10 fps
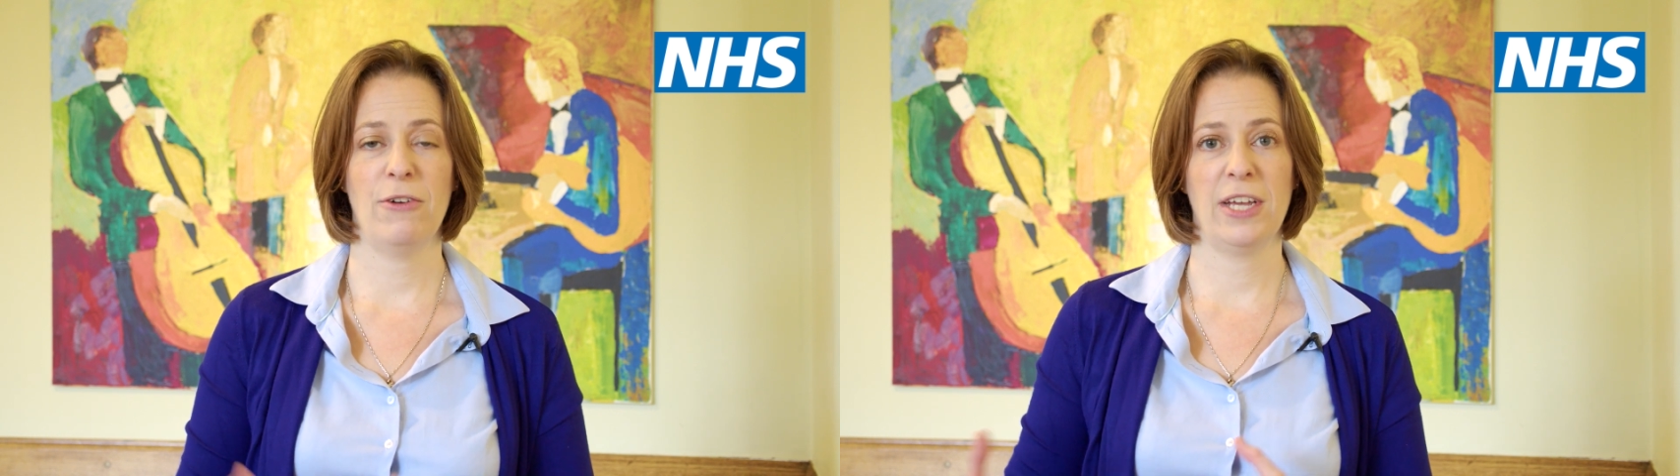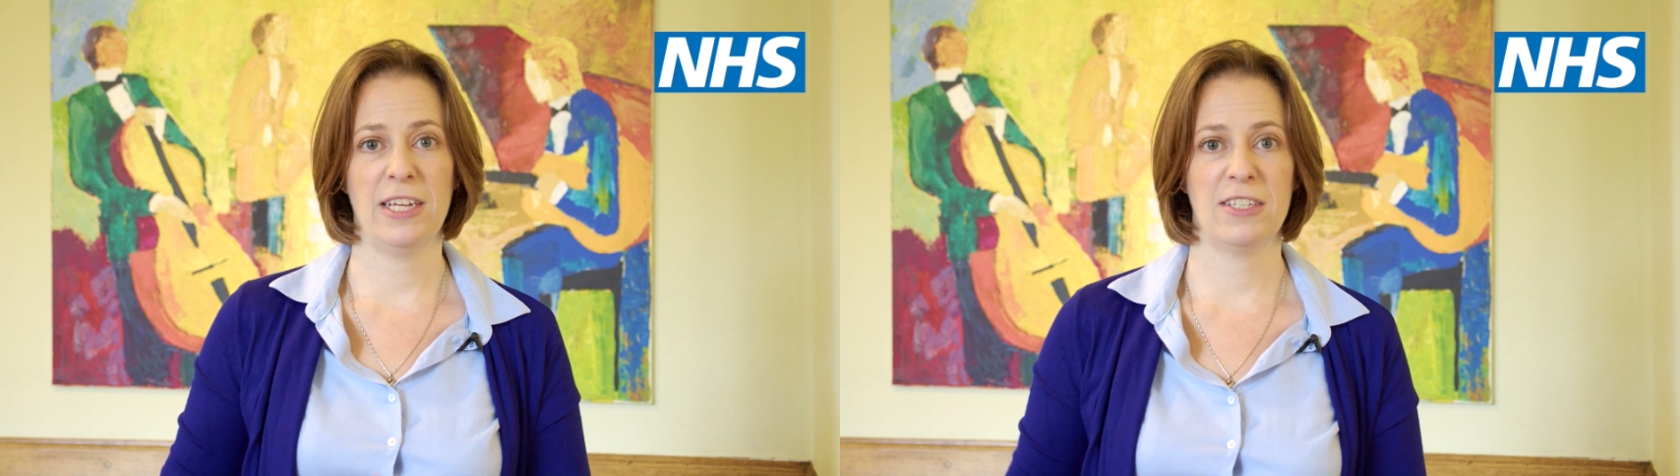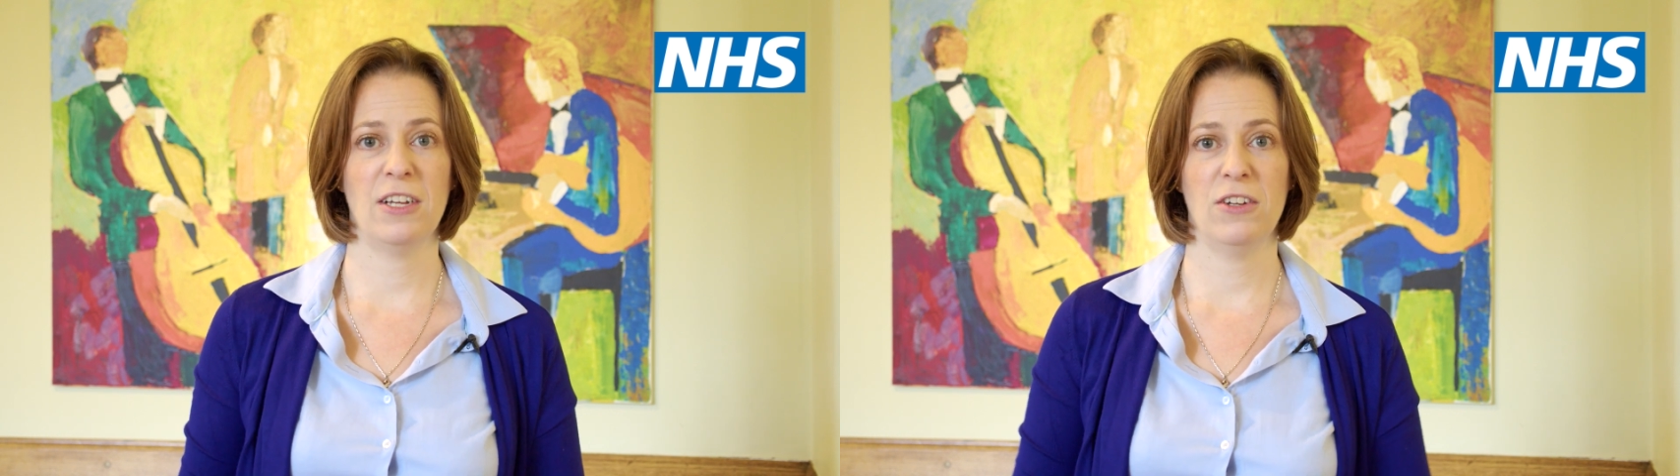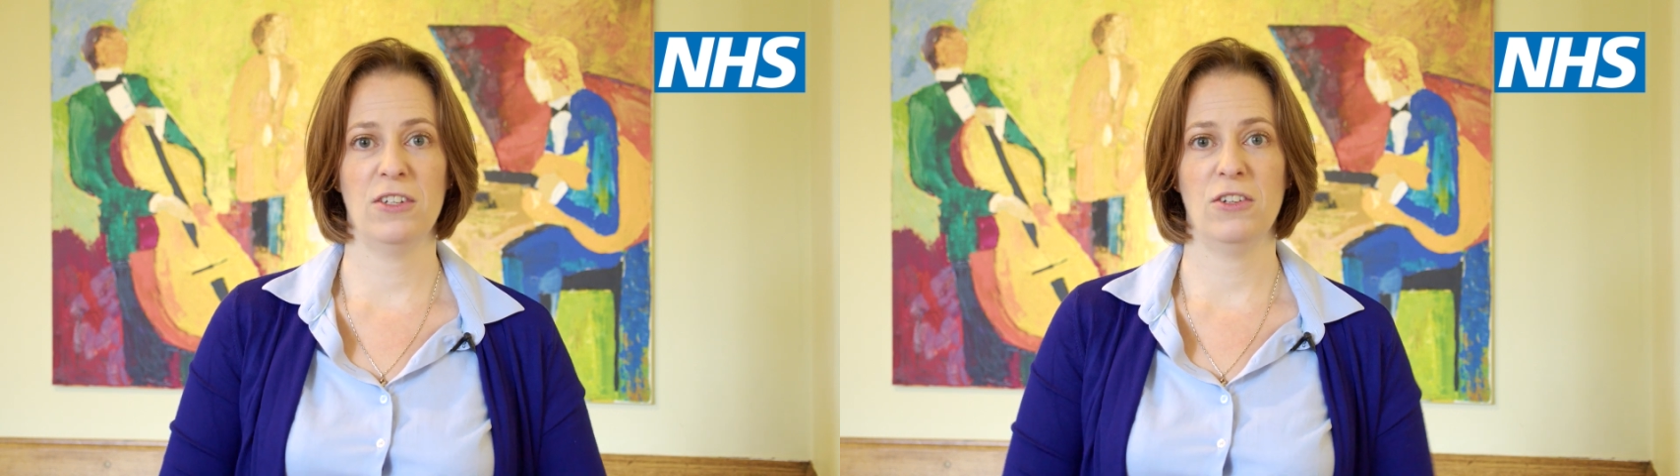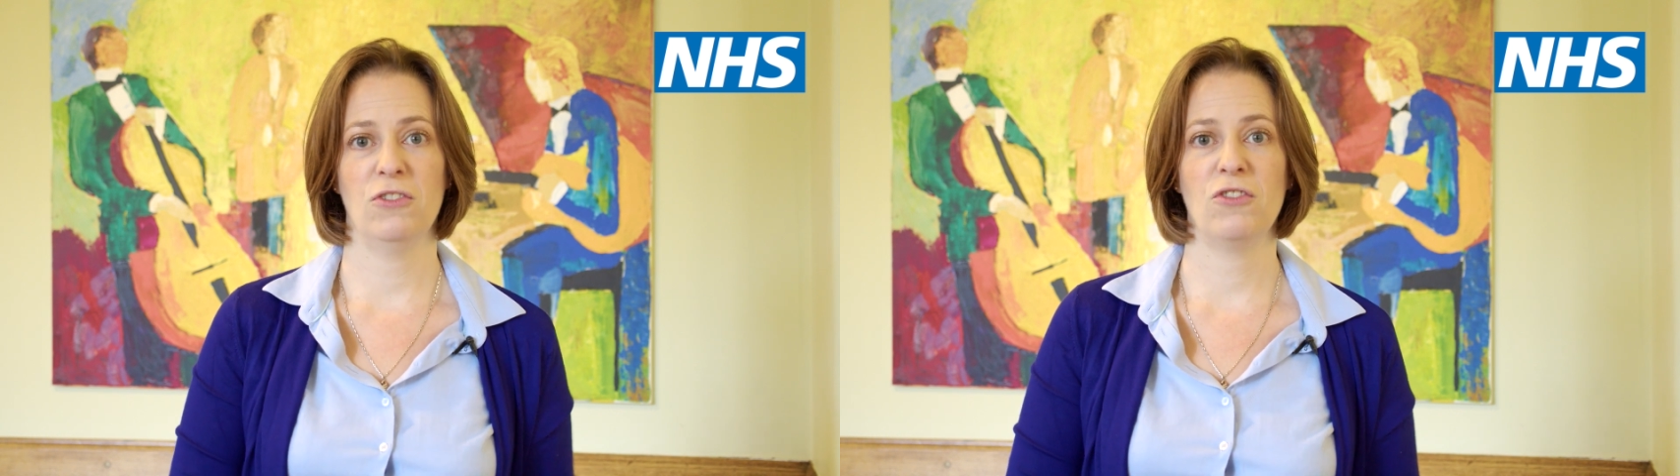and get
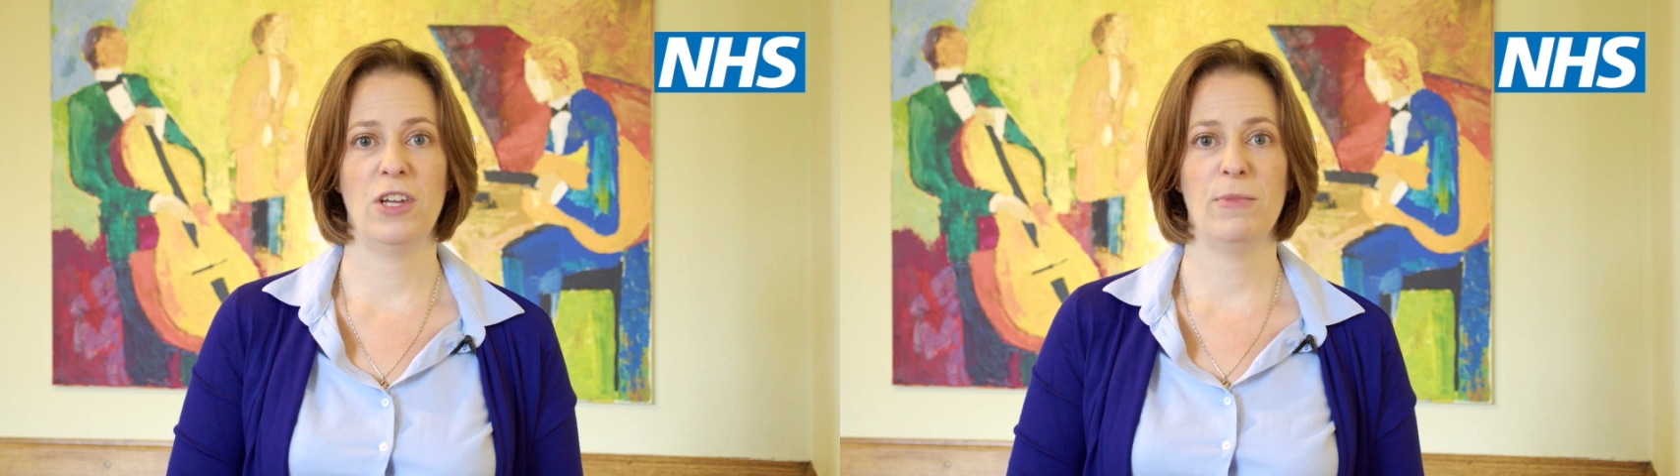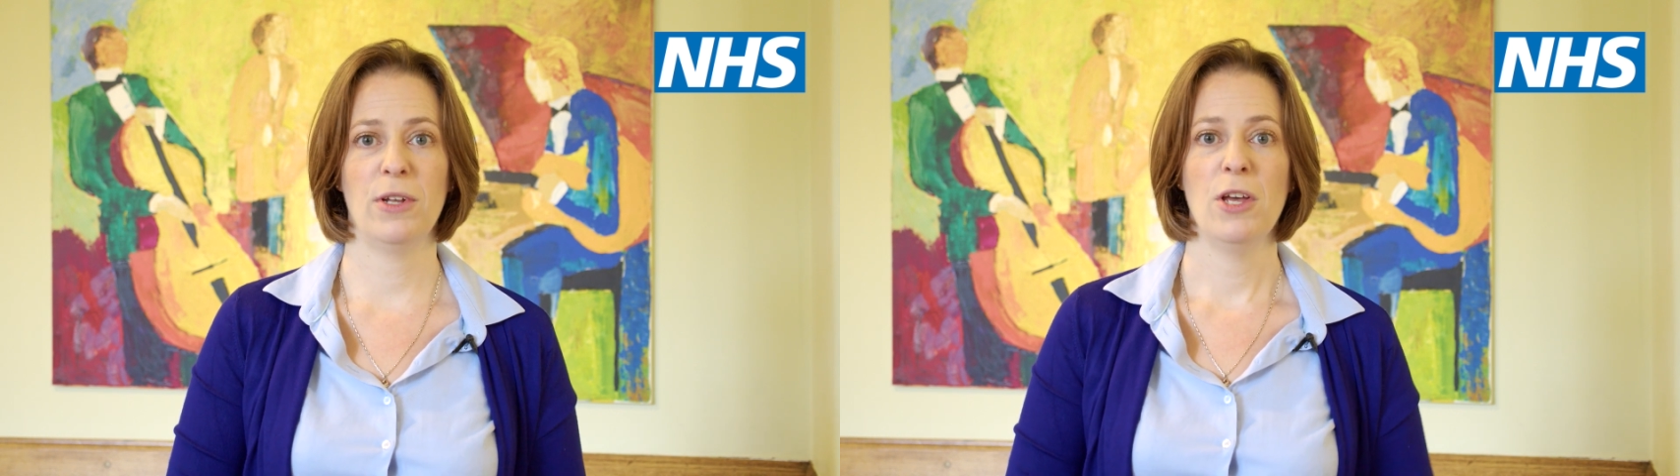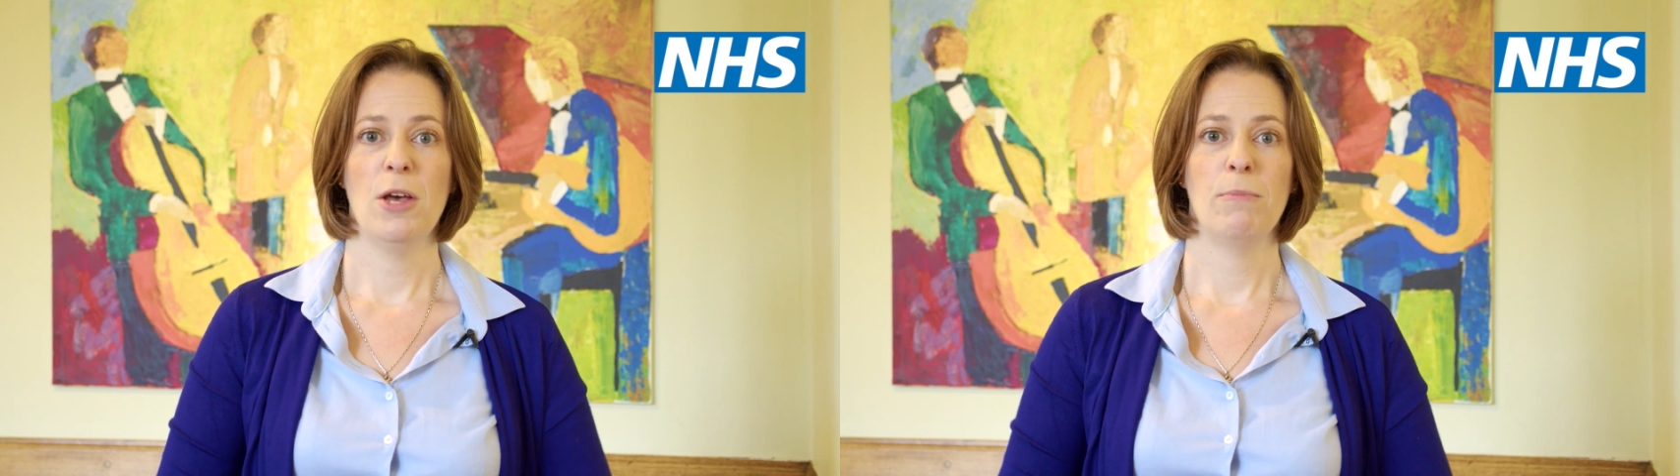started on treatment